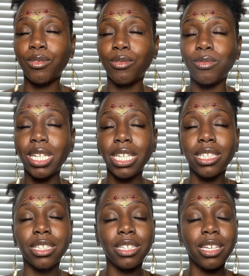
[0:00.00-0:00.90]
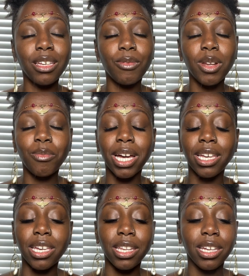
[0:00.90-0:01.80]
let's see, what am I
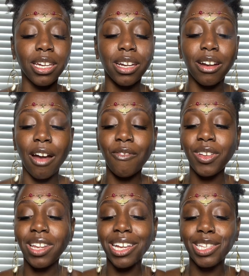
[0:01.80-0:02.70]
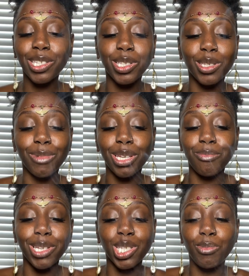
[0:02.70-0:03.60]
getting here? I feel like this is my
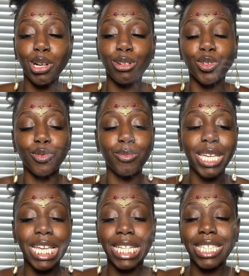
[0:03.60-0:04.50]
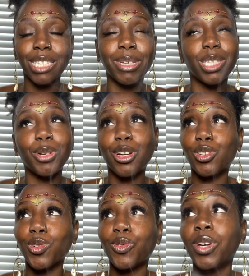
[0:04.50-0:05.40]
spiritual beings, my
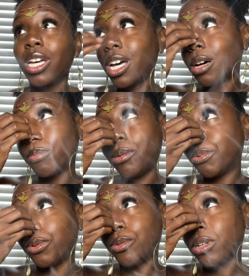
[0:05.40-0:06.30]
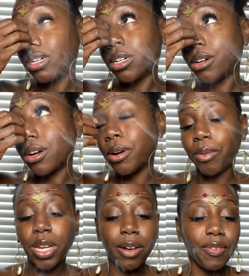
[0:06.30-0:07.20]
spiritual people or
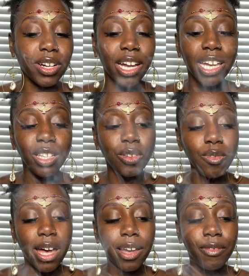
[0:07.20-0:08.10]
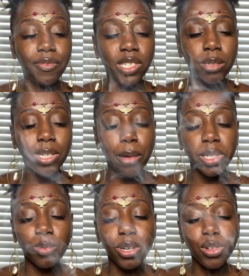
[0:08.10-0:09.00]
whatever, and you have some type of
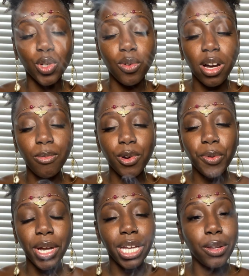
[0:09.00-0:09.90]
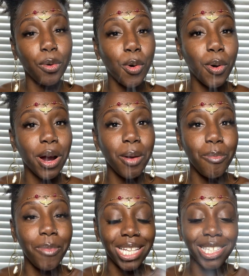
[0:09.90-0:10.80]
spiritual upgrade or
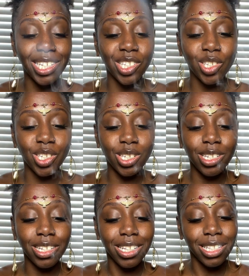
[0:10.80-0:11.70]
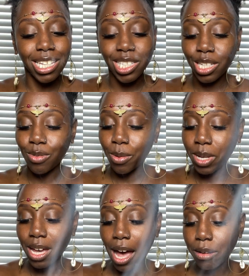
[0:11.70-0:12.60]
message. Let's see what we
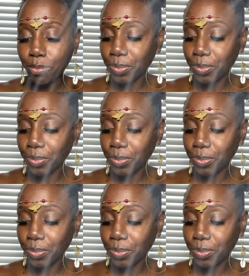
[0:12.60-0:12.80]
got.